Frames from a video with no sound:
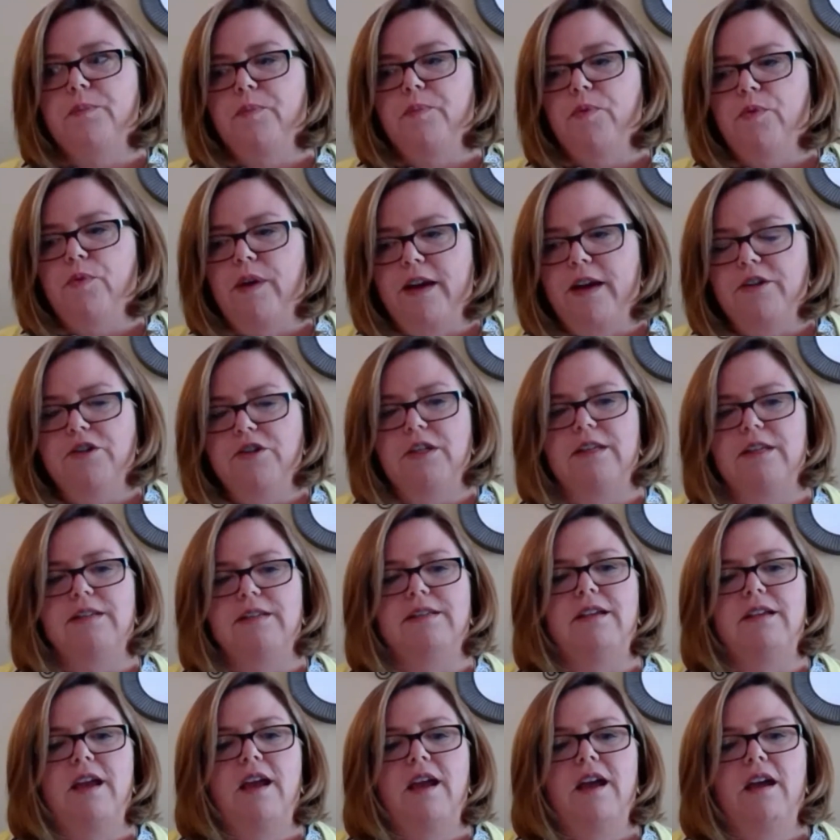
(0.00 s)
precious
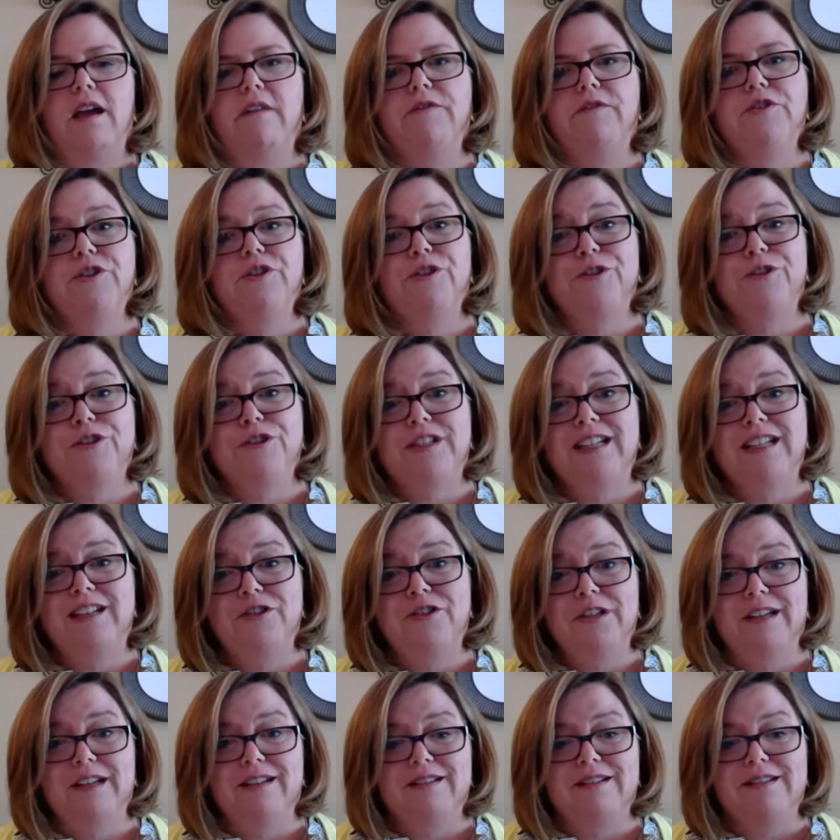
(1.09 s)
of church
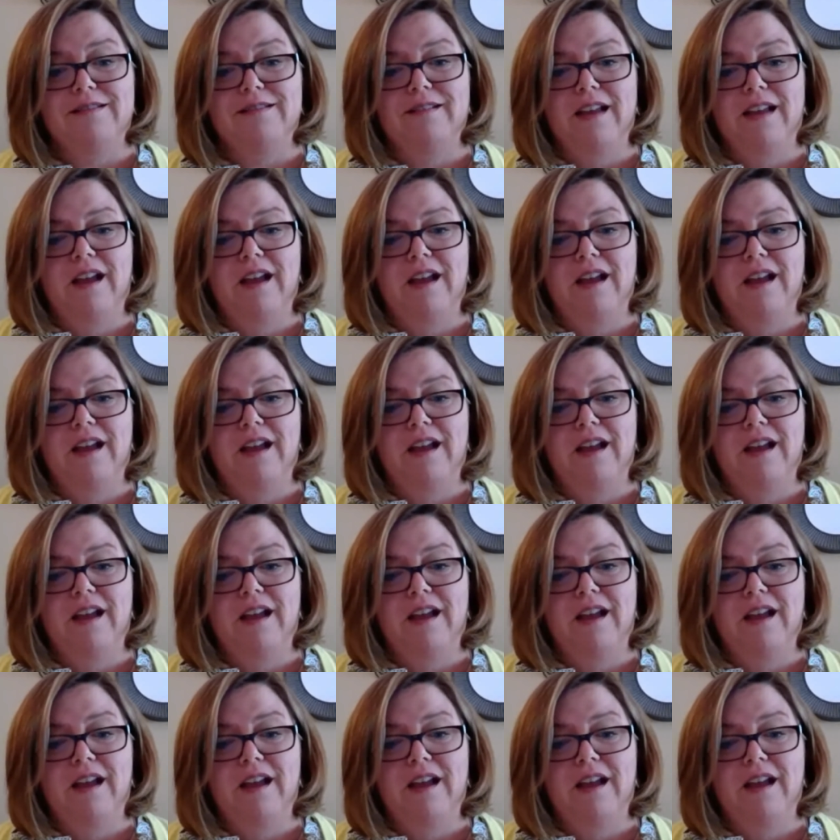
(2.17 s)
teachings,